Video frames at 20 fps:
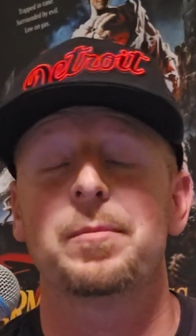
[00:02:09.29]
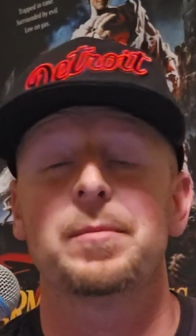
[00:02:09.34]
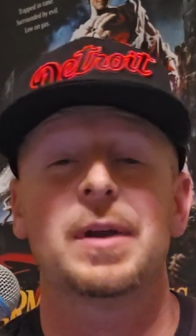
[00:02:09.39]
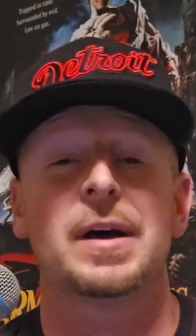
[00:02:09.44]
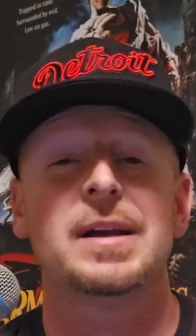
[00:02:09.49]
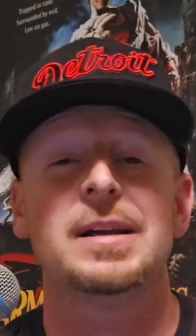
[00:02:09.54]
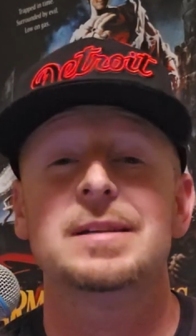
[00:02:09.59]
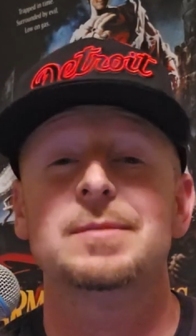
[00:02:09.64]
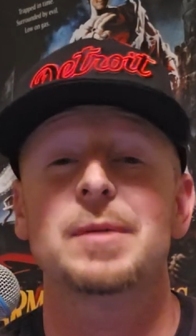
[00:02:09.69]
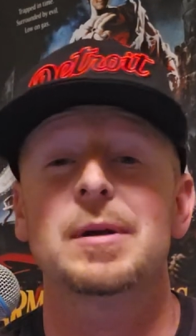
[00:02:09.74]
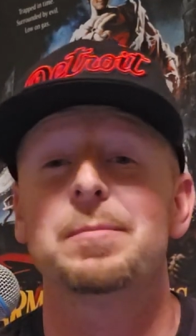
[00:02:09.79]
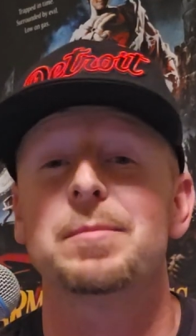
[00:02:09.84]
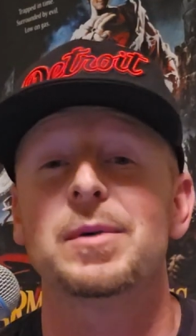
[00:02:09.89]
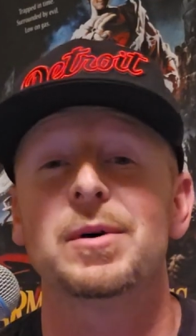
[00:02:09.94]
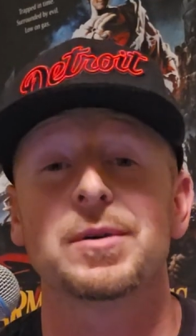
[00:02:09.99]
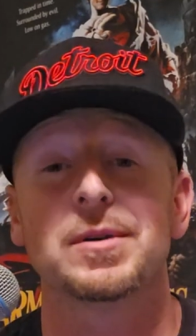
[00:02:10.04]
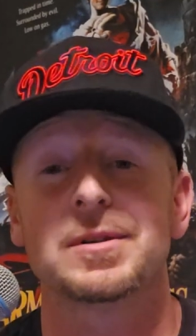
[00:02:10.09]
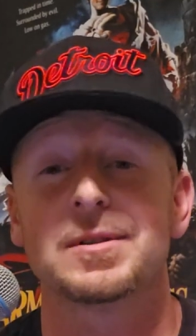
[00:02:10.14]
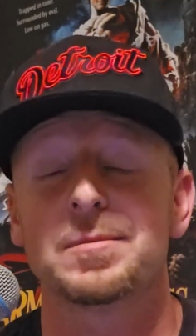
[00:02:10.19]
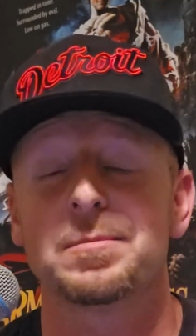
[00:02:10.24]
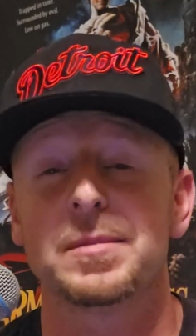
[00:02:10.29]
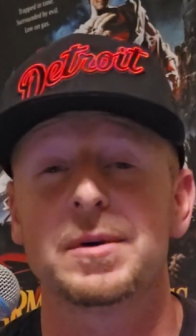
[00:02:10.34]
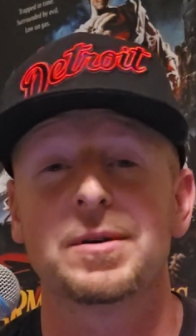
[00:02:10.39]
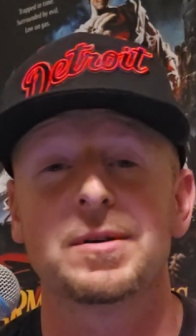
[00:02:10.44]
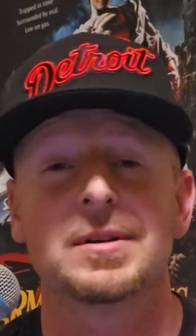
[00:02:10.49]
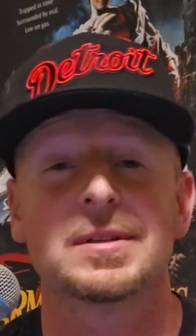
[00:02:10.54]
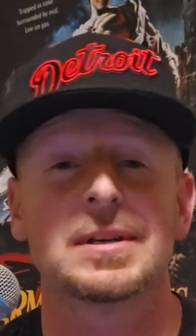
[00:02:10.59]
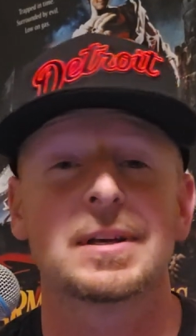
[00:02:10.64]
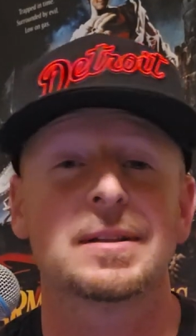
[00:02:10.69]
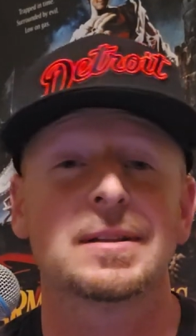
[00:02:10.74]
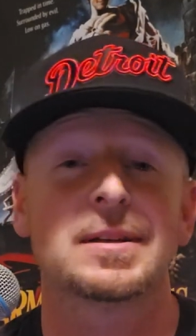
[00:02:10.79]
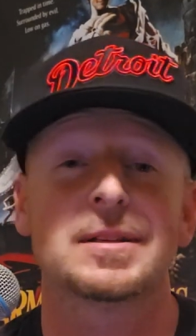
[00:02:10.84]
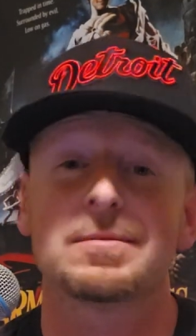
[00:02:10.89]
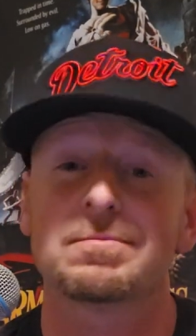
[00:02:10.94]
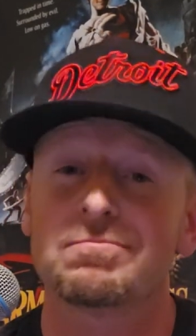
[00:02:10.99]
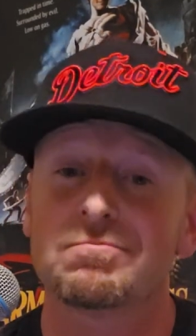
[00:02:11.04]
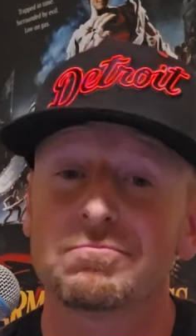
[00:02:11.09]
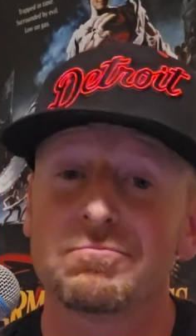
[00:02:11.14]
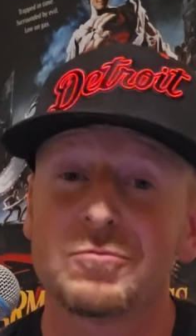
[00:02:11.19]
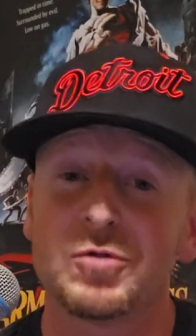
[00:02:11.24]
Now he's made millions and millions on this,
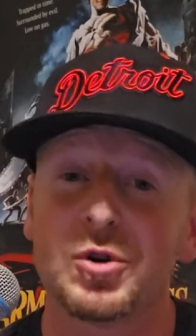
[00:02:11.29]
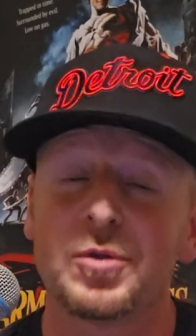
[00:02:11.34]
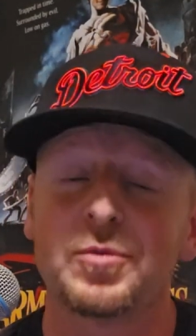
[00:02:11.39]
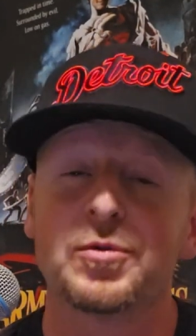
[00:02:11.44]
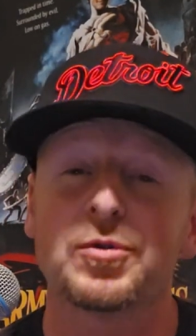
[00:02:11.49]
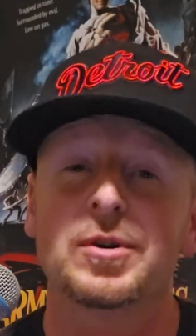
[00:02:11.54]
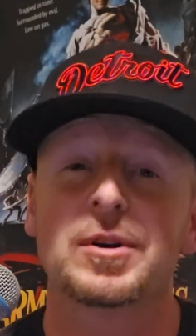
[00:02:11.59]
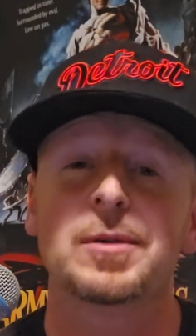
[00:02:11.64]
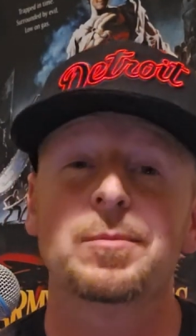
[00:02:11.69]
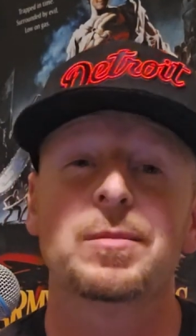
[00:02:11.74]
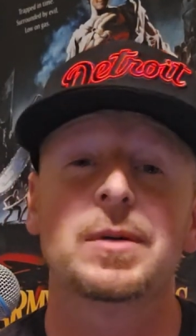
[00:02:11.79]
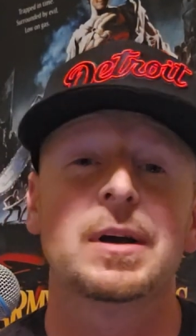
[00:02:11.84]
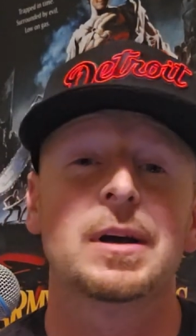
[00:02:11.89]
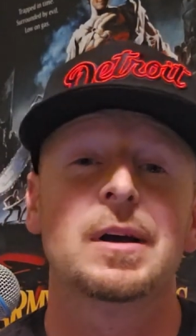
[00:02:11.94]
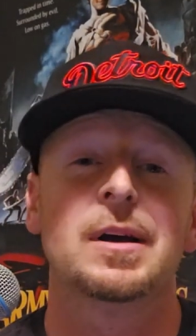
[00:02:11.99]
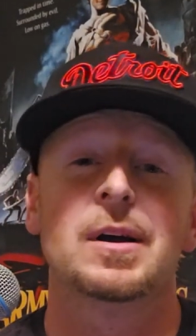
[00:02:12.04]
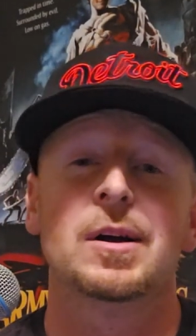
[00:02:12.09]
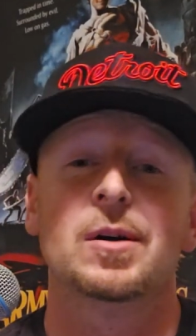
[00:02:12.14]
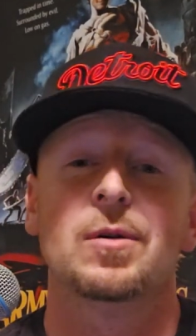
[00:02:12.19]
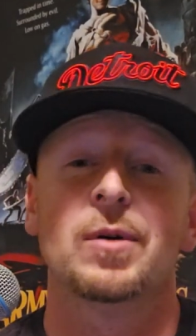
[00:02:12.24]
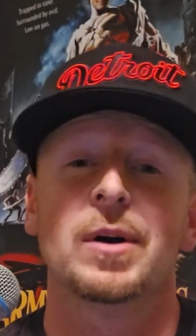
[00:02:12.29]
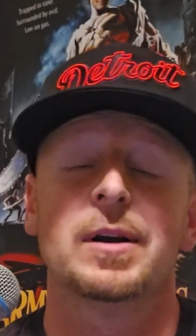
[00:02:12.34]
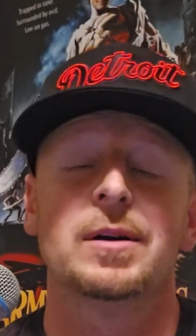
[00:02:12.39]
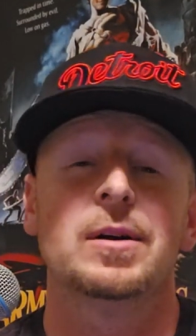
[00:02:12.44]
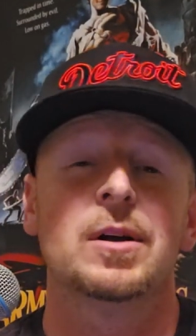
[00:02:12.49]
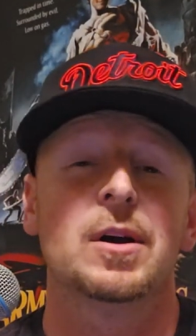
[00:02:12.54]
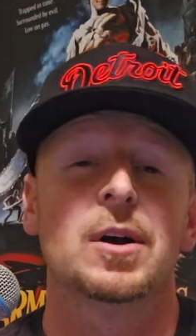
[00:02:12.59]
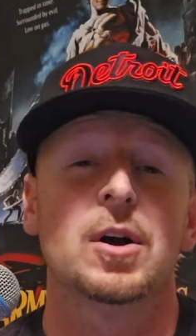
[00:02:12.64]
good for him, right?